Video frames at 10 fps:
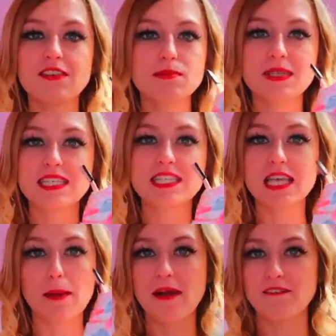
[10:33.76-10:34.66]
gives me
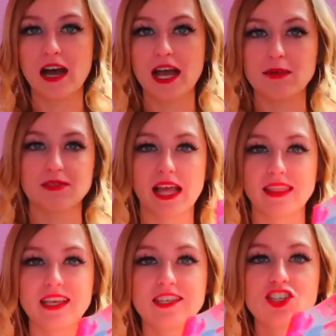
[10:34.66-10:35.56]
summer vibes. Like,
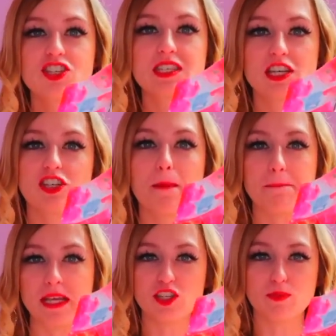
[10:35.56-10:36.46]
this is just such a
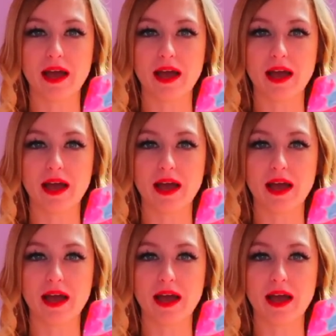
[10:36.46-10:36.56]
beach